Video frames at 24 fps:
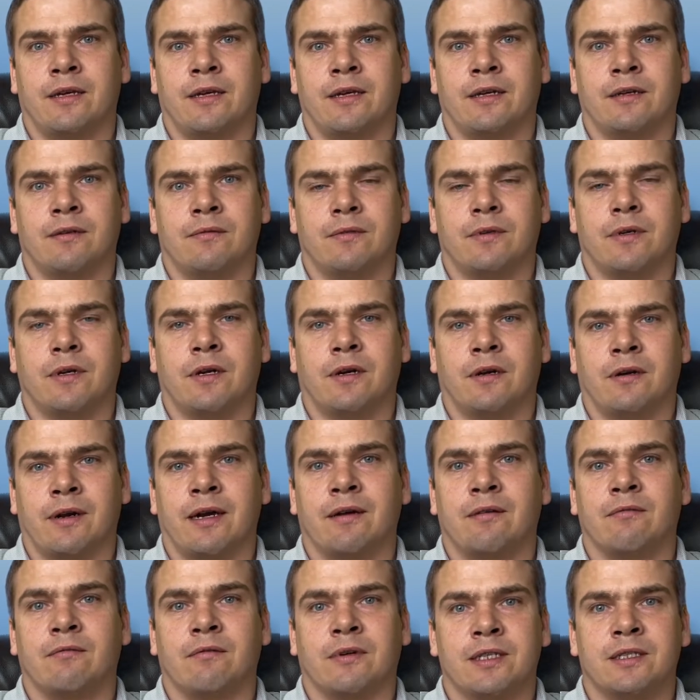a, are
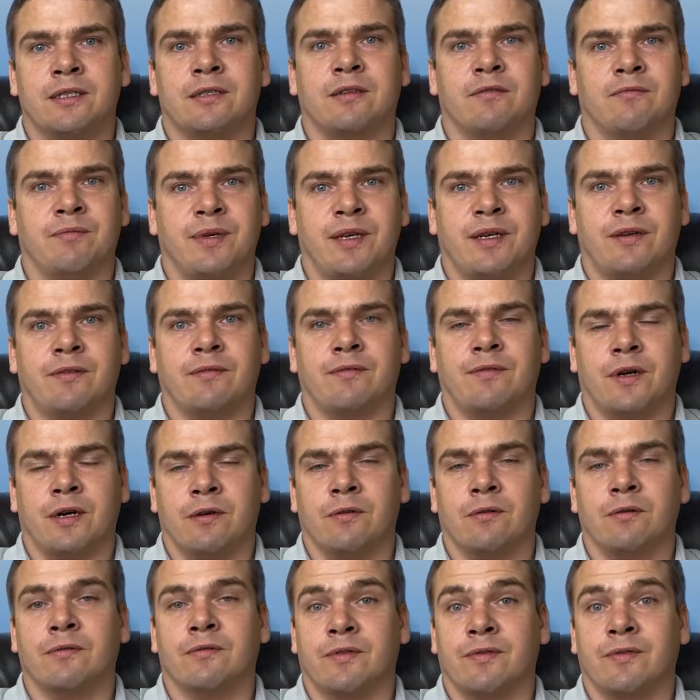at risk of being
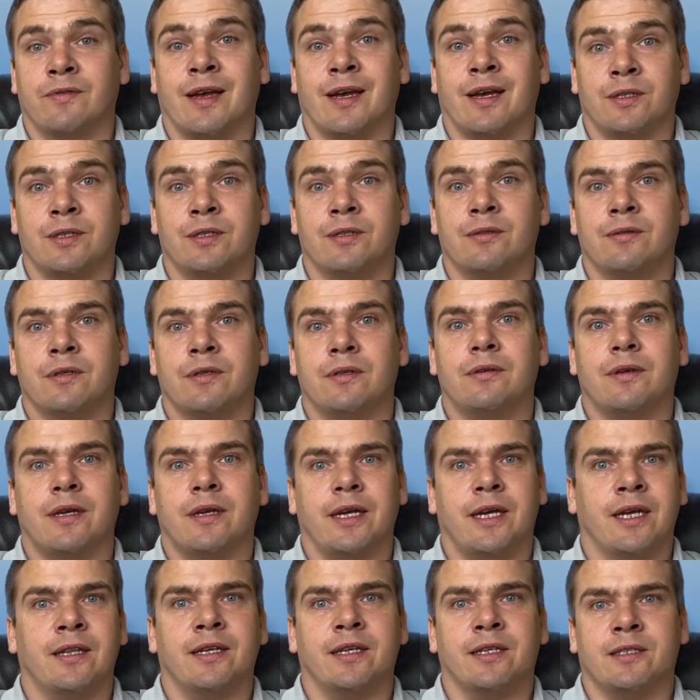far overvalued,
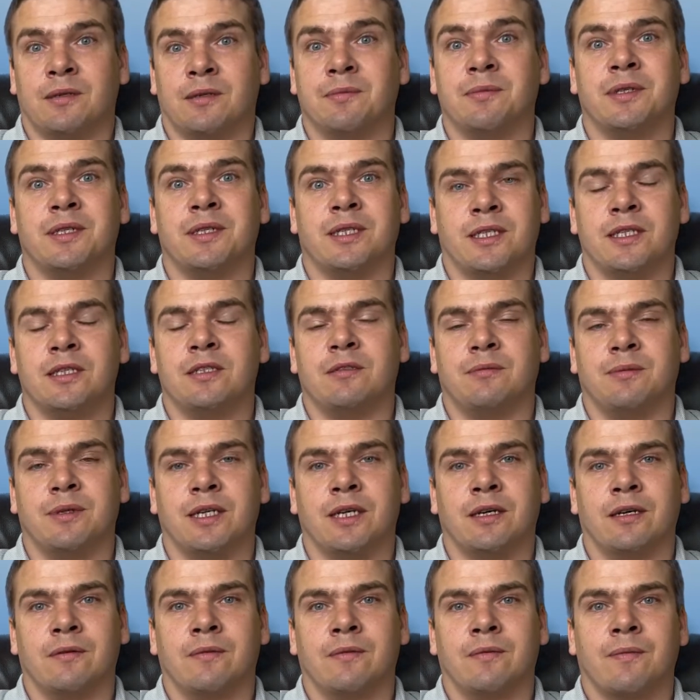and that something needs to be
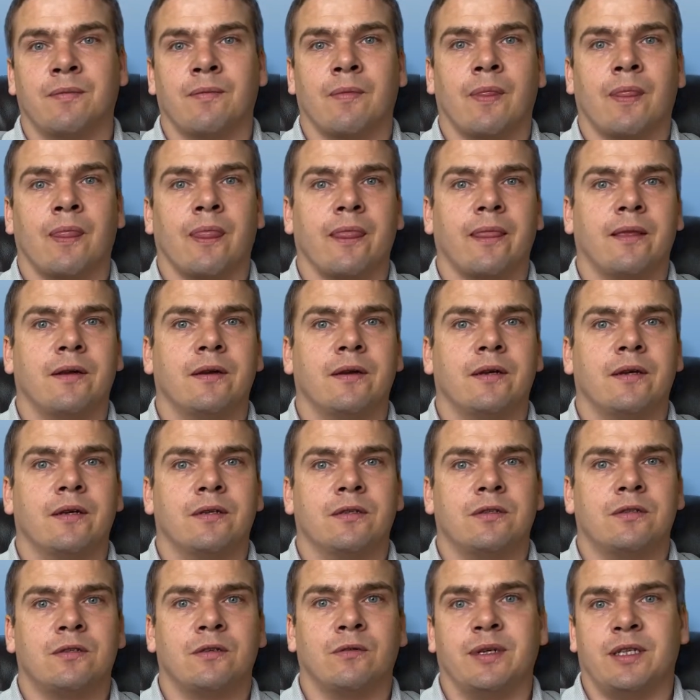done.
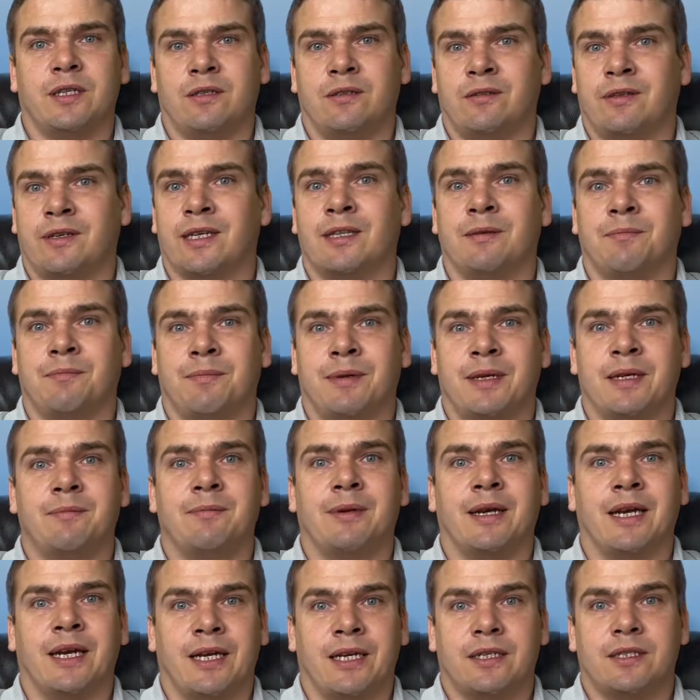So when you get the big
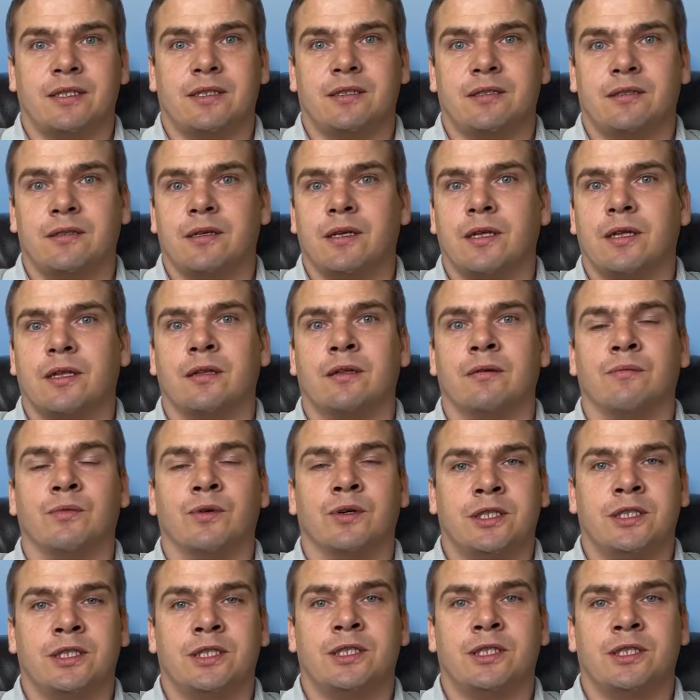banks, the
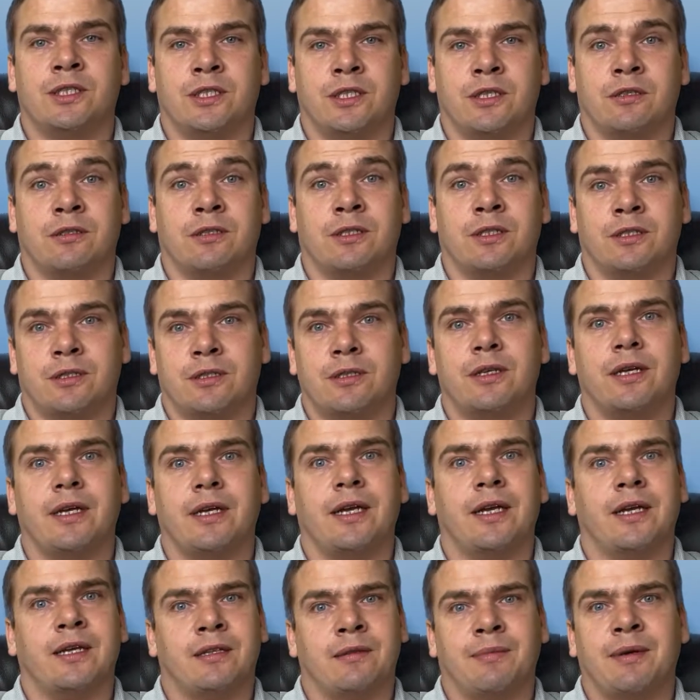mortgage insurers,
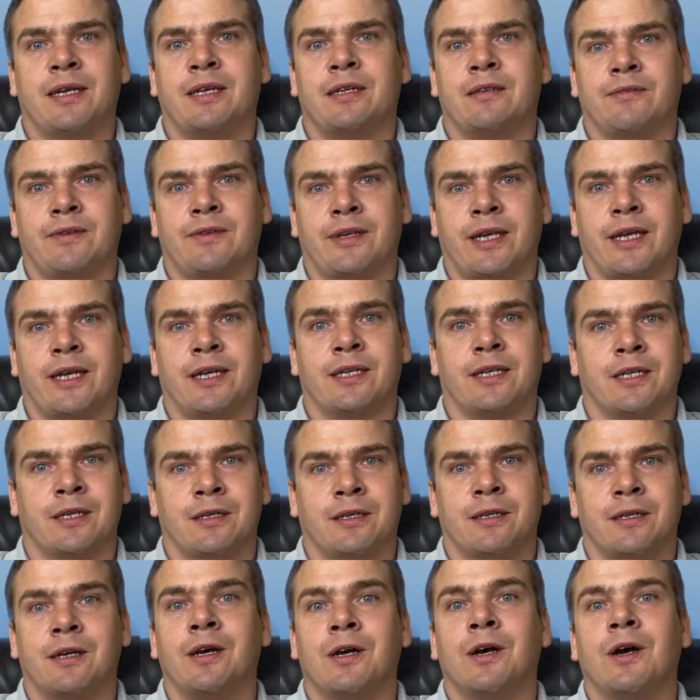and the Bank of
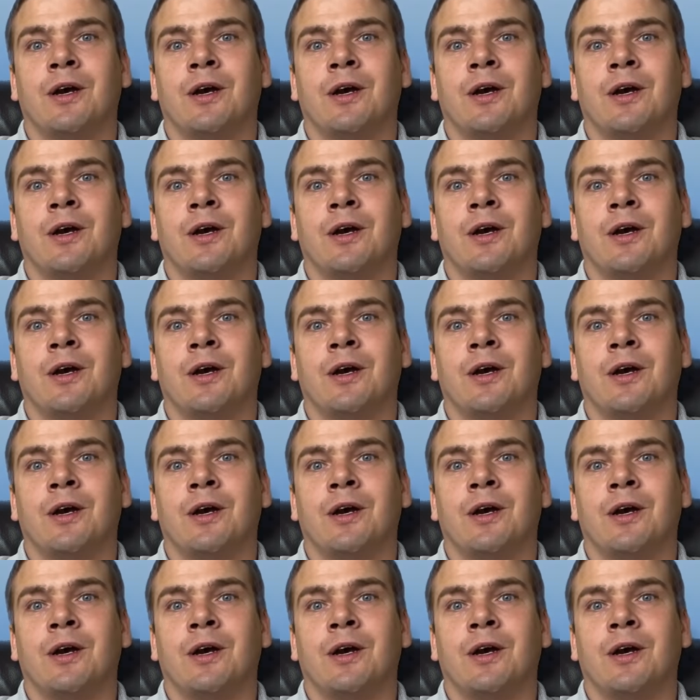Canada,